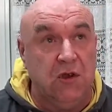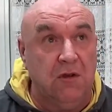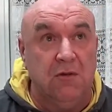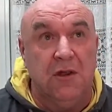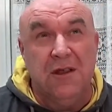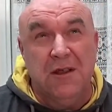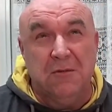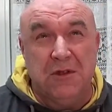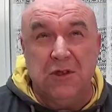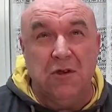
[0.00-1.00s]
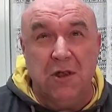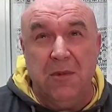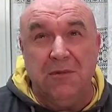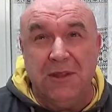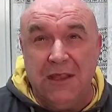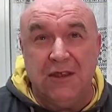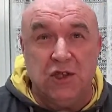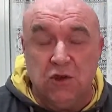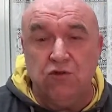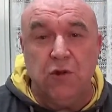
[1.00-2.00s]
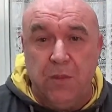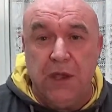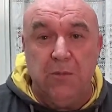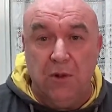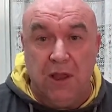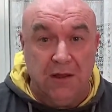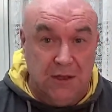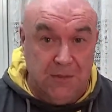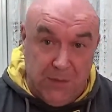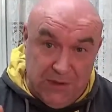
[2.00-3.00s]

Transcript: So we're talking about nearly 200 people I'm going to be